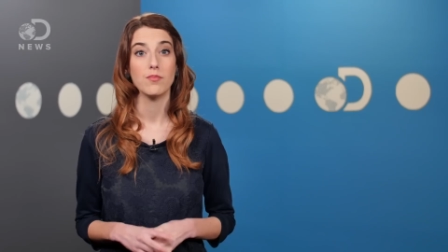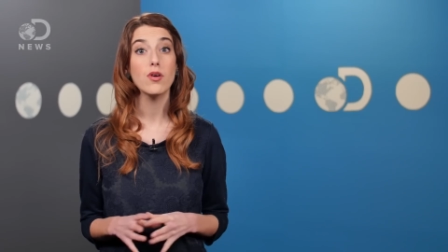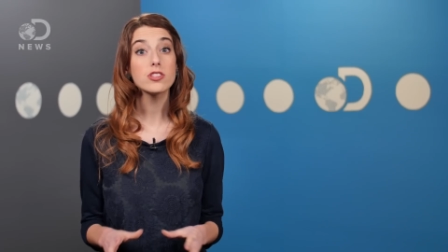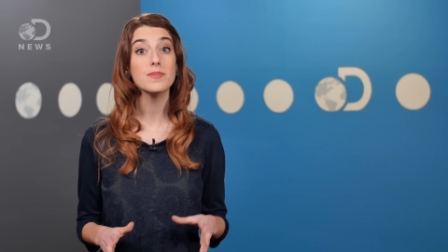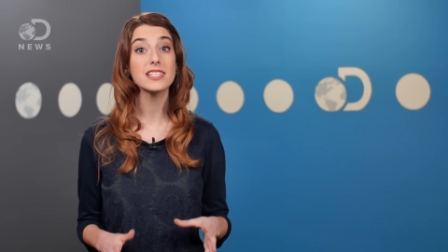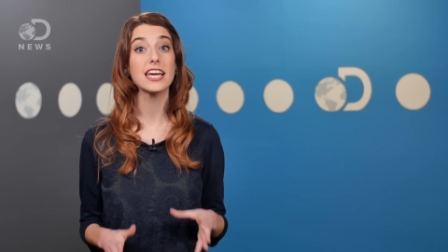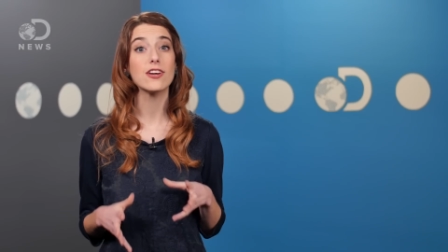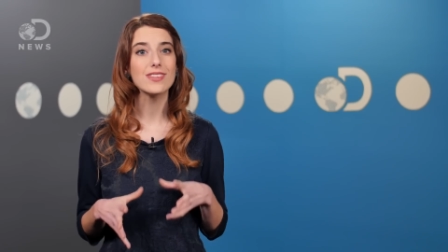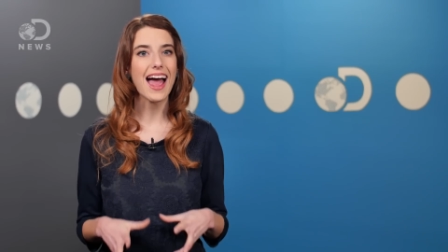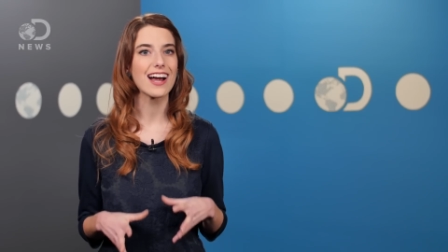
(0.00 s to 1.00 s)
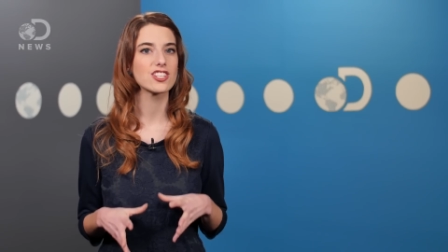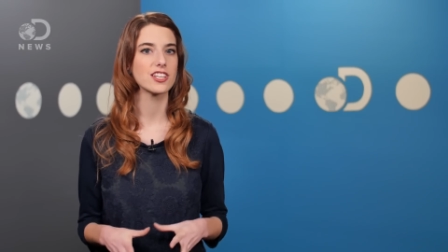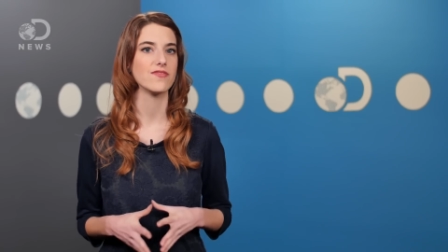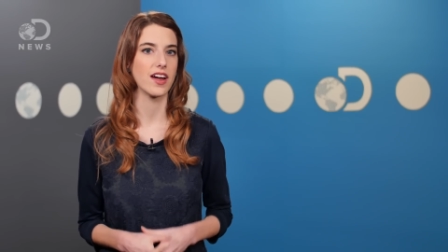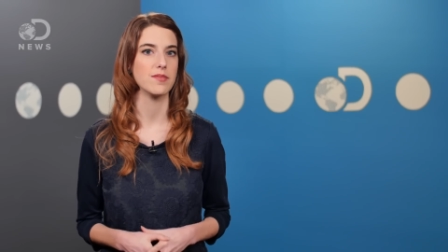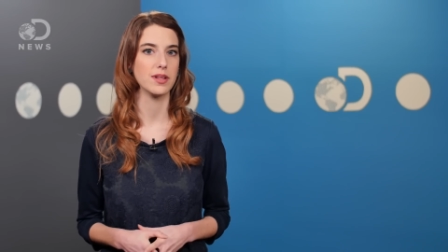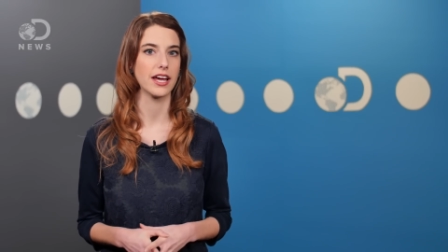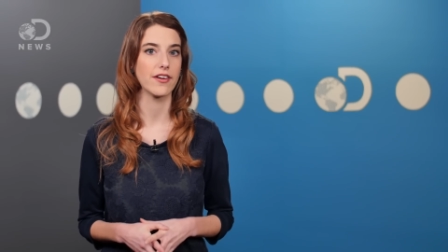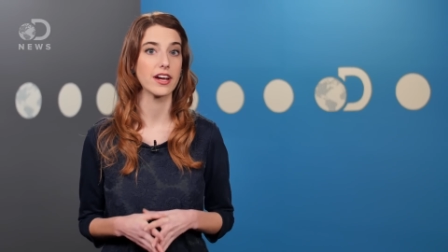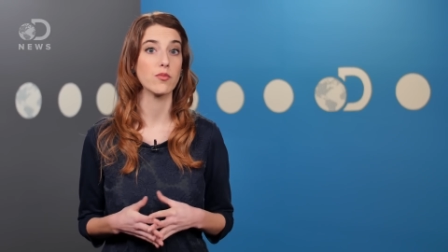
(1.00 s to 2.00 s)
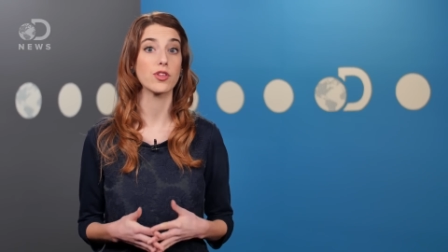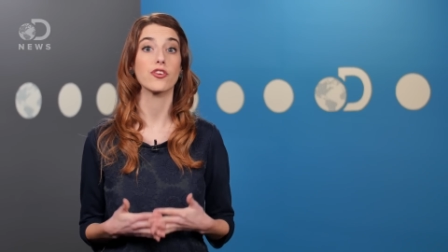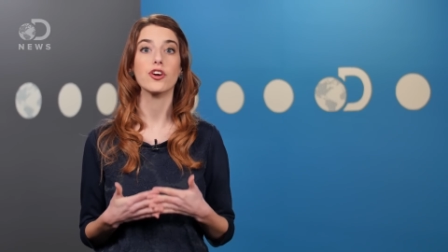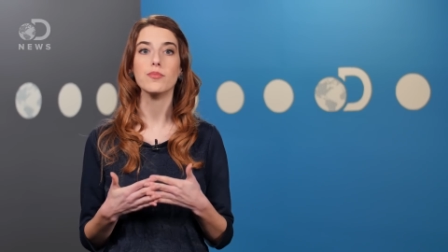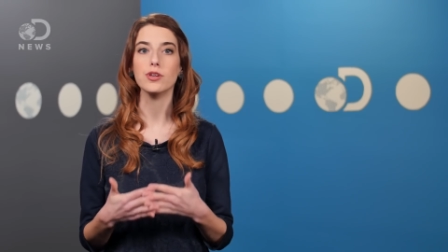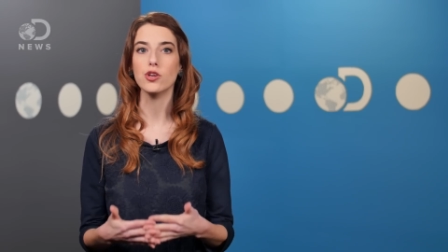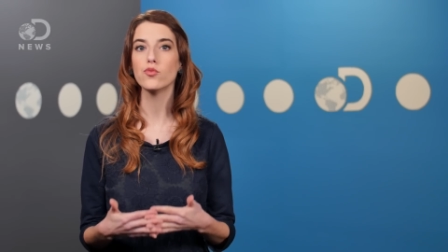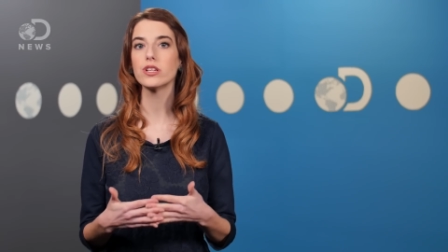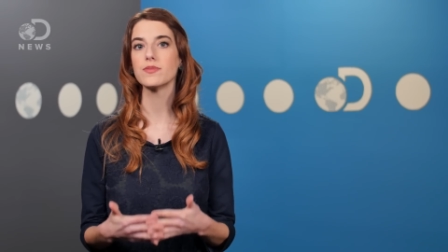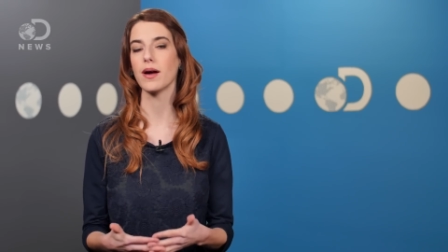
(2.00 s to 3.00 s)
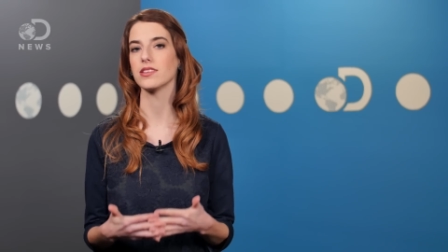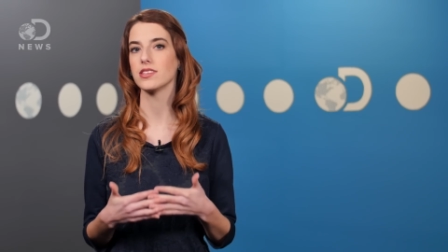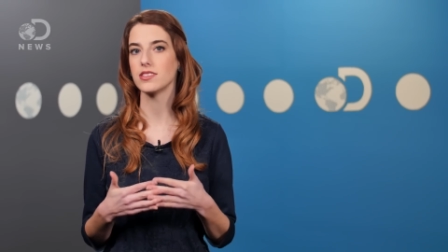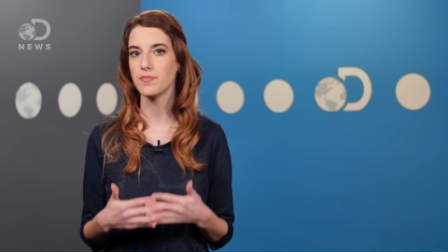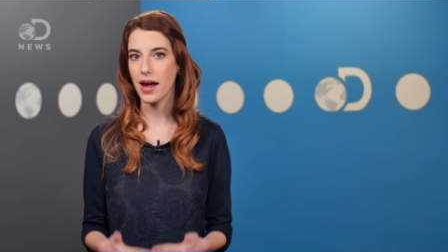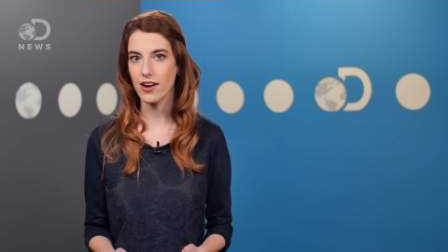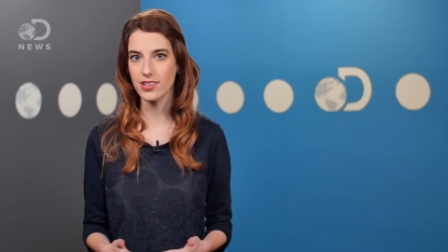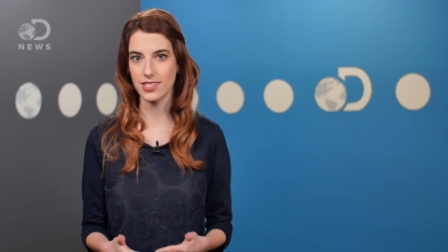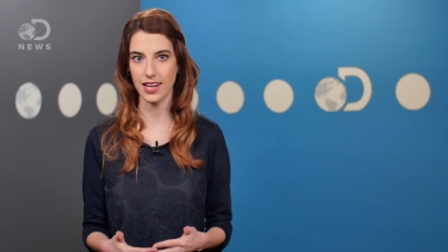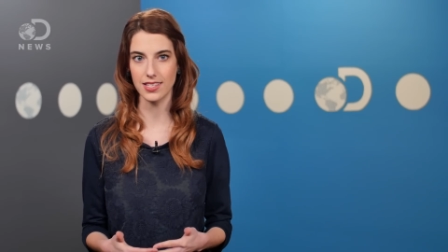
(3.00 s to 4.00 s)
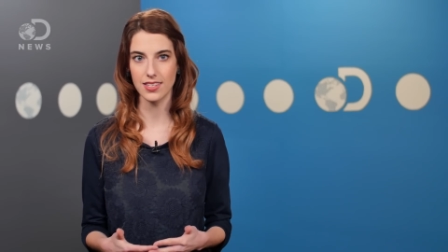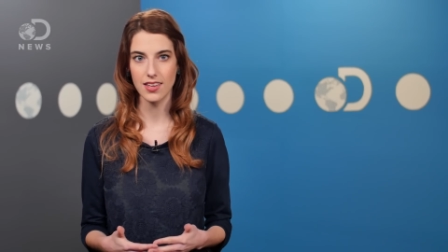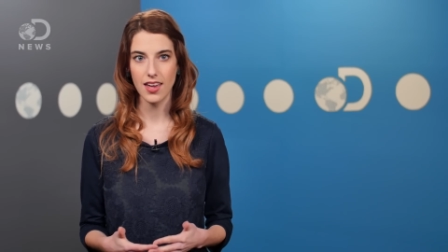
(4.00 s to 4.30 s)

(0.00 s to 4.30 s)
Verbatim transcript: Most mosquitoes actually fight malaria with their immune responses to parasites.